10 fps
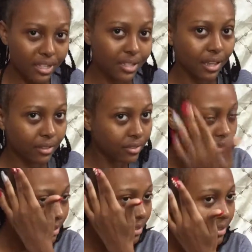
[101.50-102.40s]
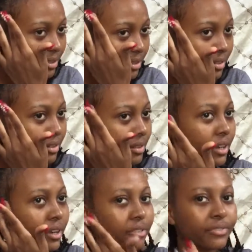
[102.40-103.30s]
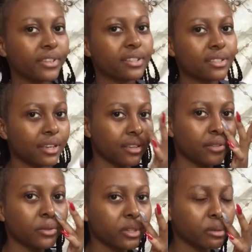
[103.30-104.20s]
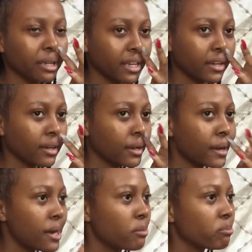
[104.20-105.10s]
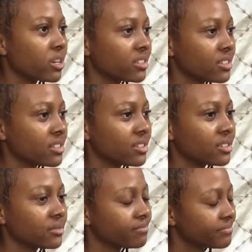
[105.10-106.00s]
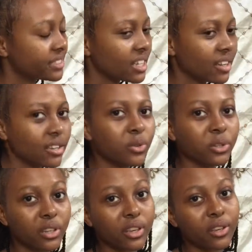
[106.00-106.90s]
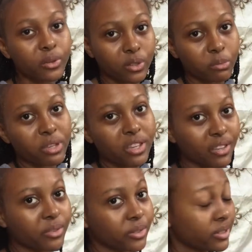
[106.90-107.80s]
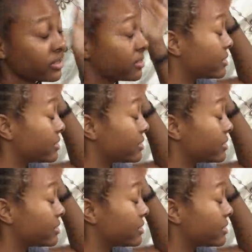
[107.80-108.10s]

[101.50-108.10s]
extent it feels like it hold on my hair but yeah it hold, it hold on my hair good